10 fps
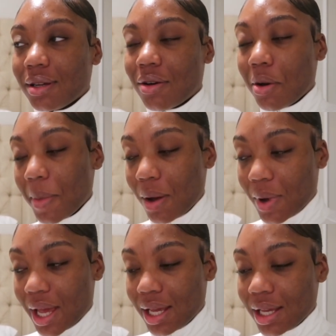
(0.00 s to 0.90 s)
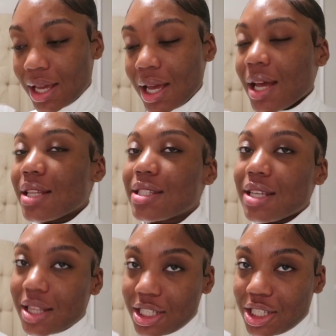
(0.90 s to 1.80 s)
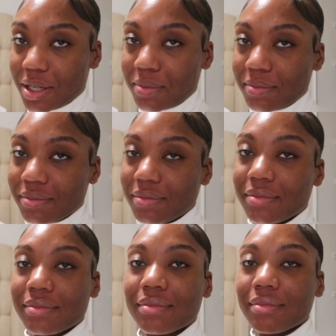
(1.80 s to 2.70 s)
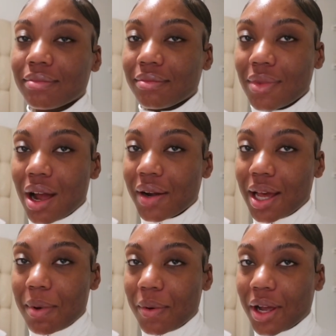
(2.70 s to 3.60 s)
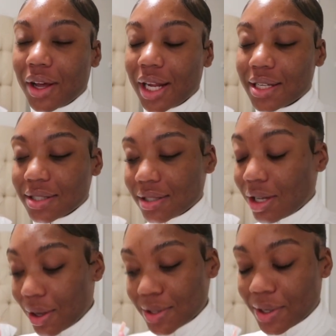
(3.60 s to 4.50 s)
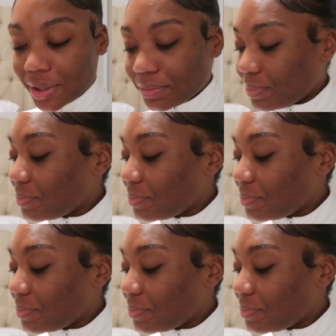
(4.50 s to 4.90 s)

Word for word: on my way to the gym. I already got my workout clothes, clothes on.